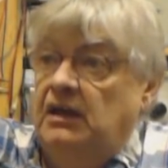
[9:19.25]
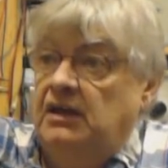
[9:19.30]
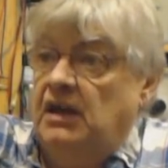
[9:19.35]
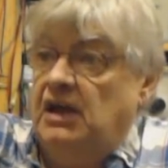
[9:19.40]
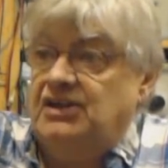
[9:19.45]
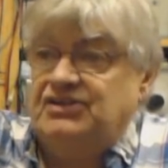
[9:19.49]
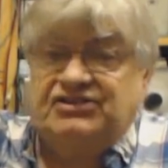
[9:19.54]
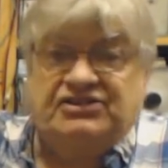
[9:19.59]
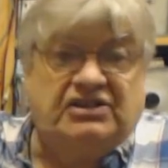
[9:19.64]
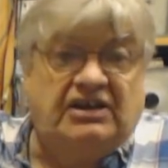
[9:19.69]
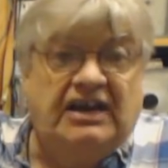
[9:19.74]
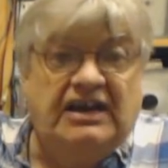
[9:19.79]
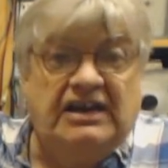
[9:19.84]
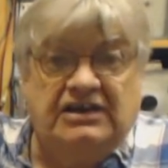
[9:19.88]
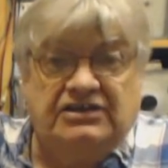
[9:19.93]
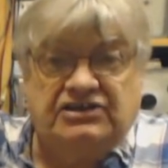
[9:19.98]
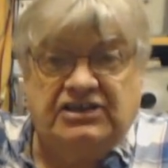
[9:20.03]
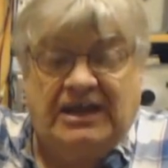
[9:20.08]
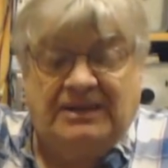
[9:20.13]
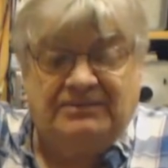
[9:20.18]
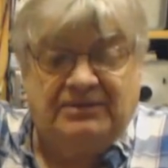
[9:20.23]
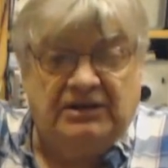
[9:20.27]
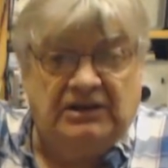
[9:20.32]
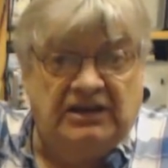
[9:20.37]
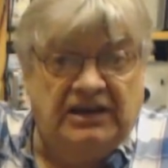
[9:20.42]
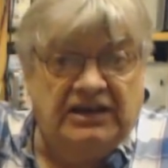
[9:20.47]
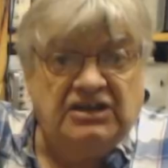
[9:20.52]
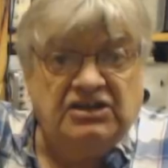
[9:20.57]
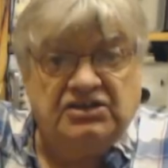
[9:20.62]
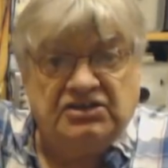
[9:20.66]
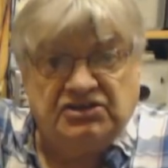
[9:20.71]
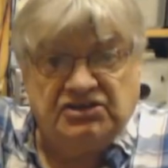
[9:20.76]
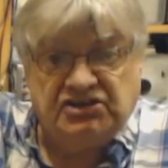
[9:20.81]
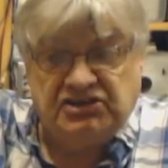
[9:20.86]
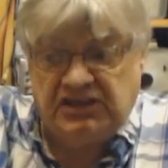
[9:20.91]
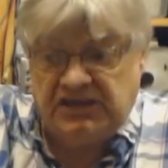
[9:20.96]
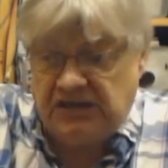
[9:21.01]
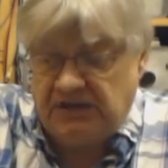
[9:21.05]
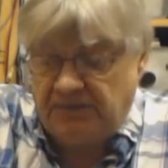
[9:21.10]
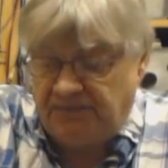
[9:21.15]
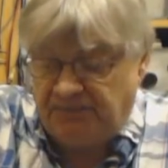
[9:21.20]
Last night, a chap in
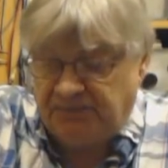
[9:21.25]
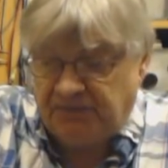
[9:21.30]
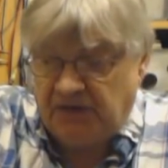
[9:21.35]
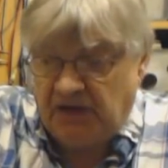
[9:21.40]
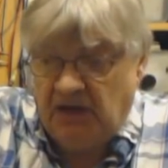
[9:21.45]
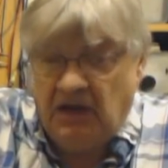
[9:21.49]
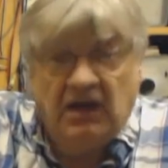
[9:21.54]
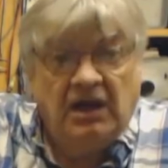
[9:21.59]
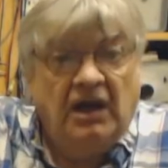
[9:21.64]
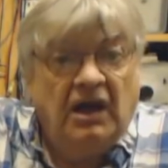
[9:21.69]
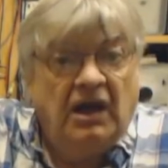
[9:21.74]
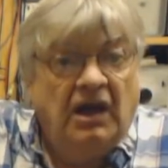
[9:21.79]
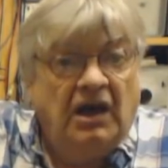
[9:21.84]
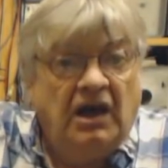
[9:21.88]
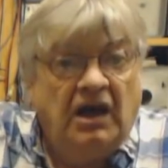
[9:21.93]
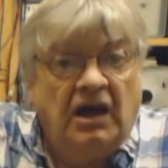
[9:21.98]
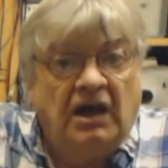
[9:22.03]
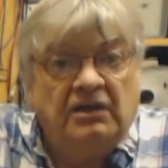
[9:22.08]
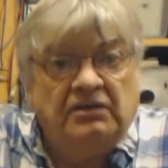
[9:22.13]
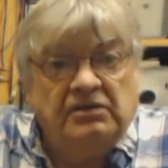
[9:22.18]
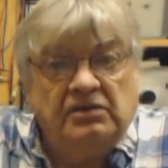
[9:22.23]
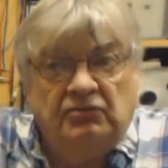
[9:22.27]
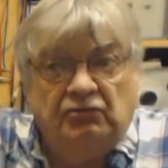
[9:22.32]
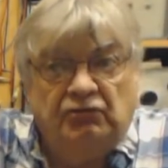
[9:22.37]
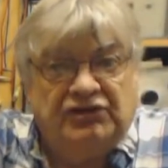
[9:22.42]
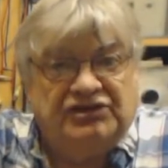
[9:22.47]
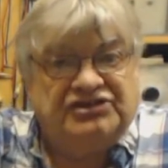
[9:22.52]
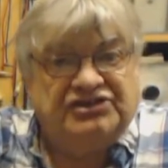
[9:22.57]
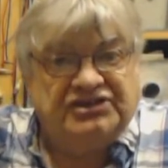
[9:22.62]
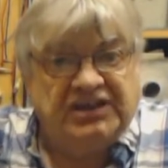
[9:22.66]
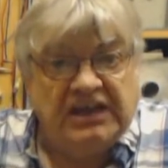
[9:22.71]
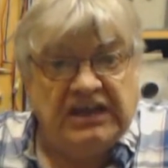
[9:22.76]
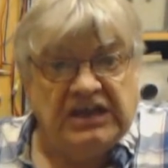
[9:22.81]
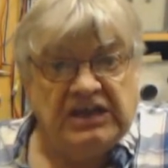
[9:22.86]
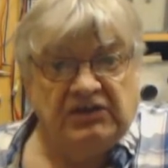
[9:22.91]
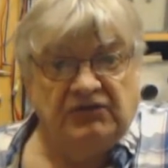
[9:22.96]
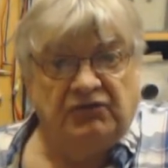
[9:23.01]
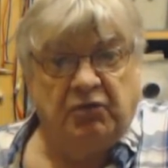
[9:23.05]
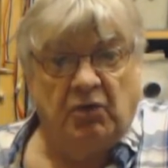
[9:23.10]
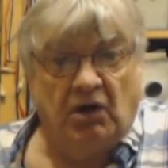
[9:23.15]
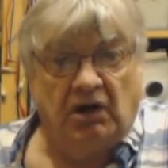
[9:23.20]
Lincolnshire.
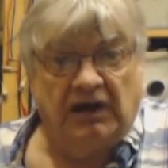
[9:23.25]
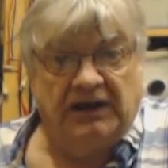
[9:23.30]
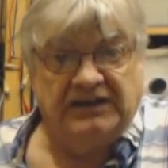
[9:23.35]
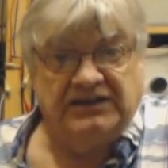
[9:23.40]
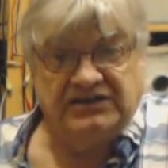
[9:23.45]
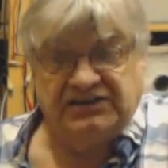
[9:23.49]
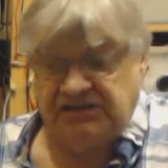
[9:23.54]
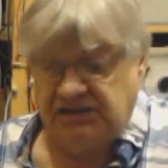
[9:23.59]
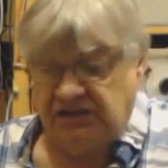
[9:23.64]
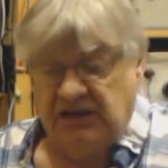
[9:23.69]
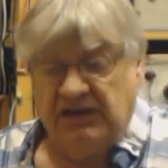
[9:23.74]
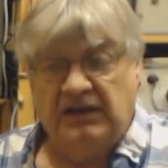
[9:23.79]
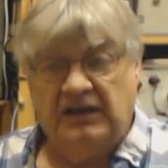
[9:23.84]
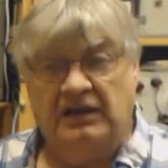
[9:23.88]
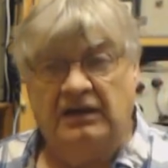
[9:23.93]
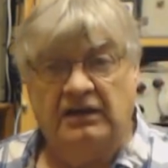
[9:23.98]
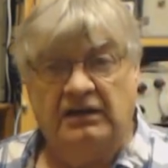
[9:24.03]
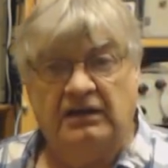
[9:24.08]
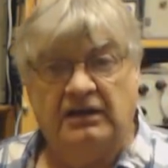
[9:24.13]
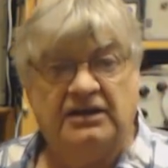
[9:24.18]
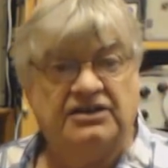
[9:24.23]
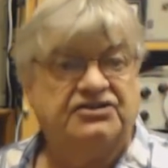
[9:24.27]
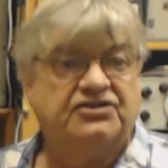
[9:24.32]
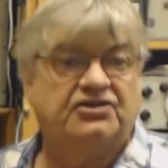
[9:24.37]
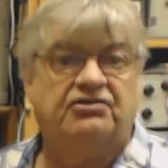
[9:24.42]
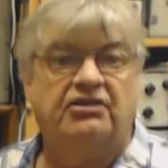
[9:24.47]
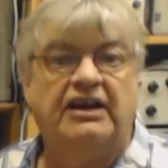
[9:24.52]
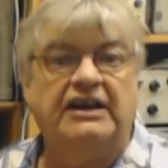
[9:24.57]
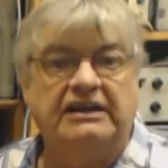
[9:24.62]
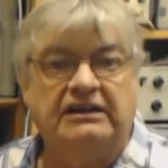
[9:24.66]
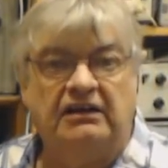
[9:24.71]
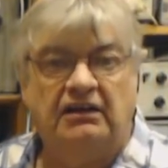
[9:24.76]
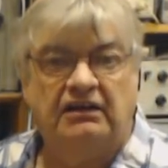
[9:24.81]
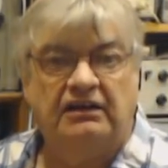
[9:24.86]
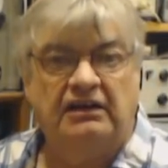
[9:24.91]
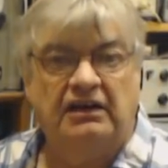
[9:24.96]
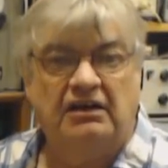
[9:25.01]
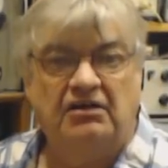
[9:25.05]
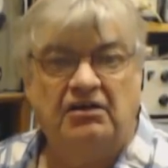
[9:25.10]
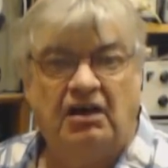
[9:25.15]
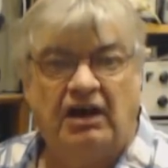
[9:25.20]
Receive wise, it's great.
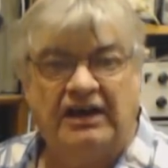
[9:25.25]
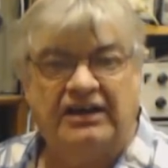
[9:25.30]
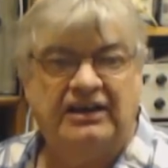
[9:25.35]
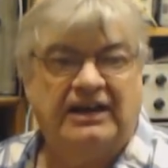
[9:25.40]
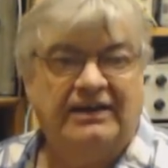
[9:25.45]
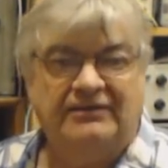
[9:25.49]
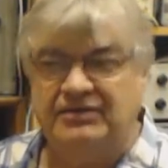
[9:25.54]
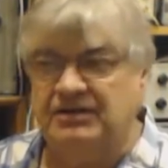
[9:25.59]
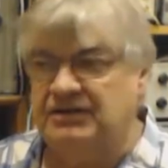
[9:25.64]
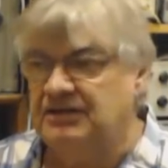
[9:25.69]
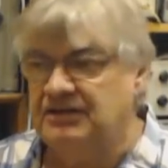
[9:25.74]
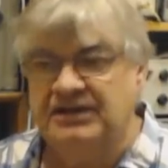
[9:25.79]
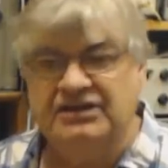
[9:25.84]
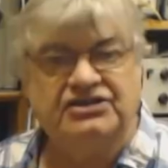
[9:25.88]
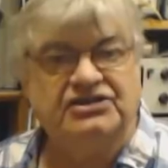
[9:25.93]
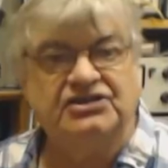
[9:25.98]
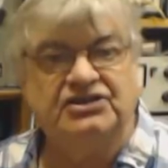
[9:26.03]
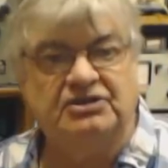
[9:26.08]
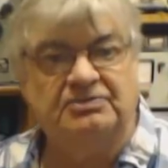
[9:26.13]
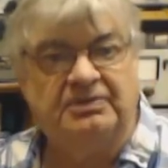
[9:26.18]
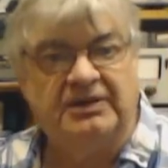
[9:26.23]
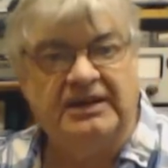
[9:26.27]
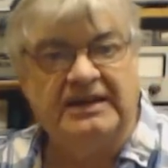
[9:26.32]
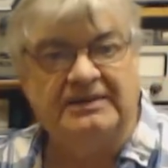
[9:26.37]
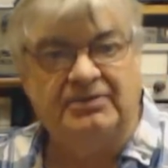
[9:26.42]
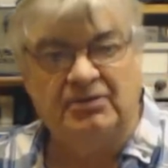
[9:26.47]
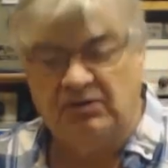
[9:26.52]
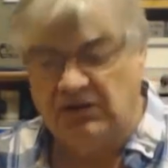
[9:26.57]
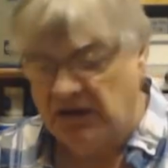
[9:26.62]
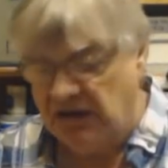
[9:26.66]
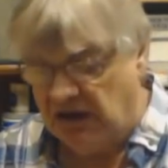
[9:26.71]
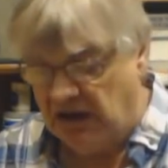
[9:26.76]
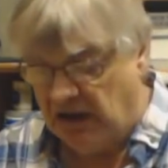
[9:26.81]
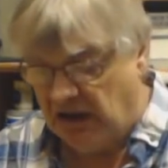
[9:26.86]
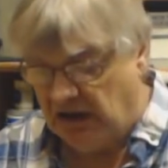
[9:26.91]
You know, I can have a listen to people.